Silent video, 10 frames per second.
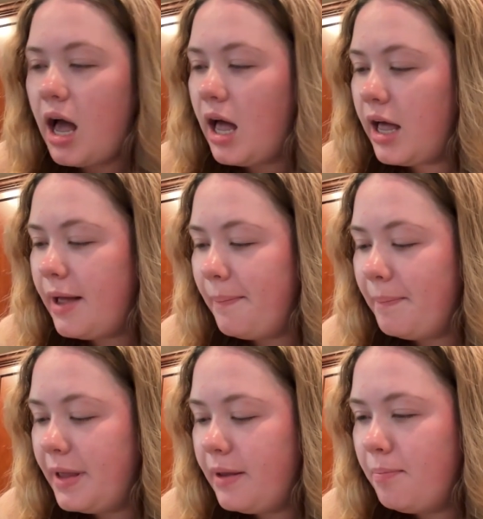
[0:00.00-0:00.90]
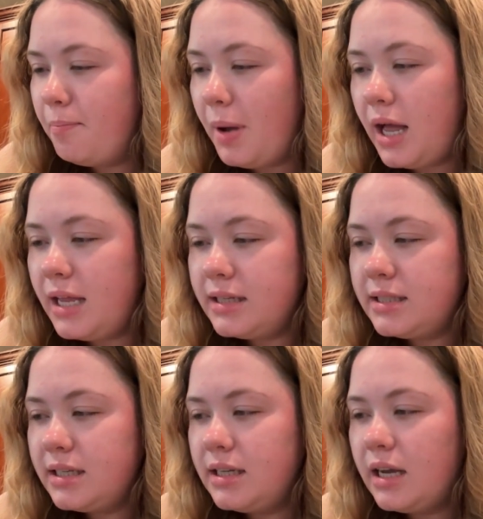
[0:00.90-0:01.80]
Um,
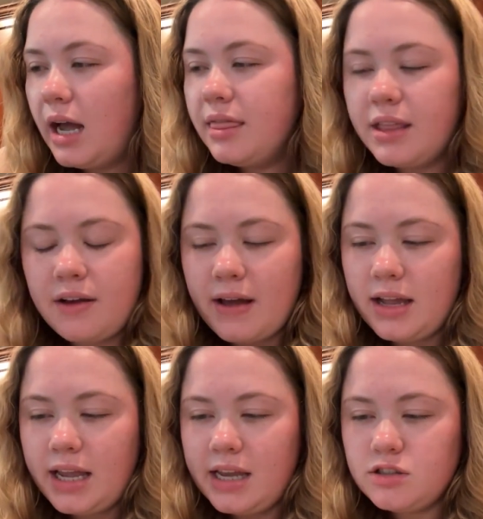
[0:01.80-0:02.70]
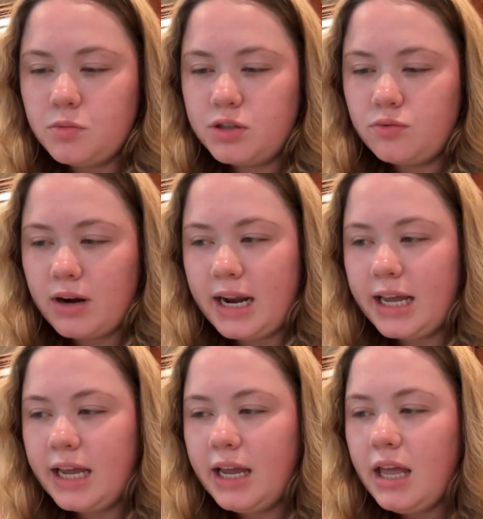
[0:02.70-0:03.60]
but I love Ali Hazelwood's
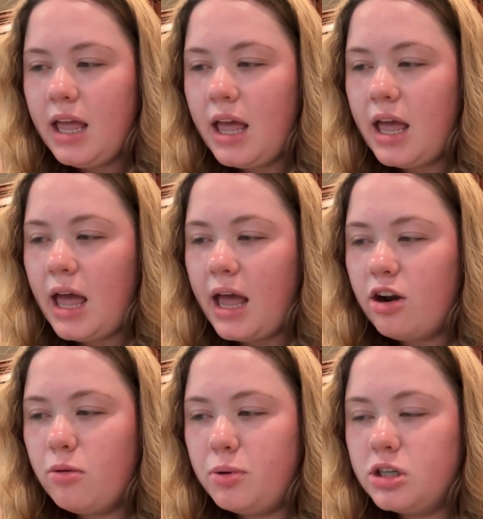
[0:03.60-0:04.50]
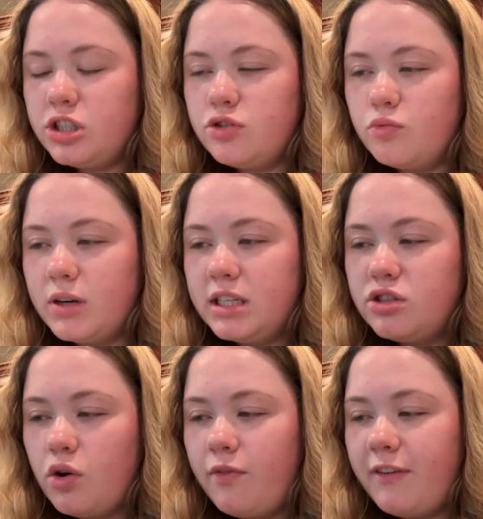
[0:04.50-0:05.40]
writing and her books just read
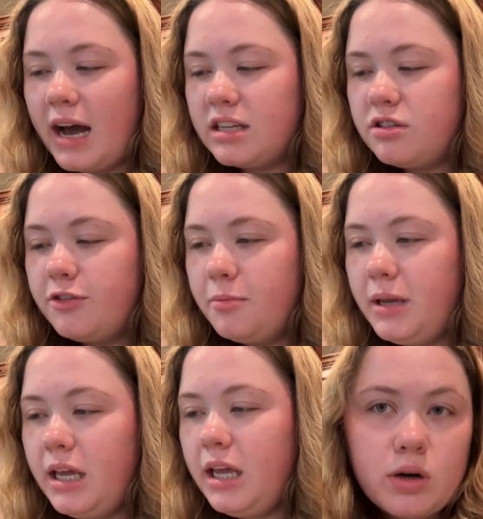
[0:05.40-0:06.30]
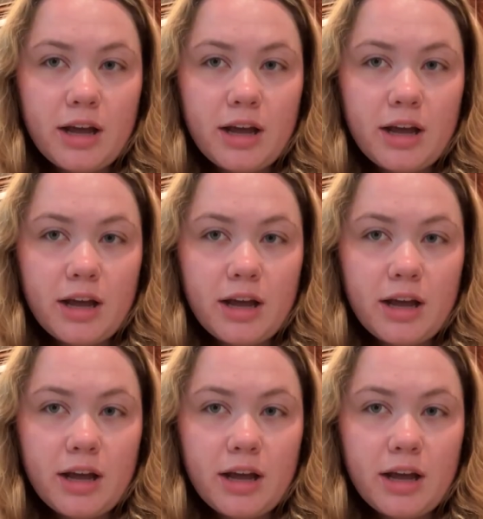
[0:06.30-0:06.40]
so fast for me.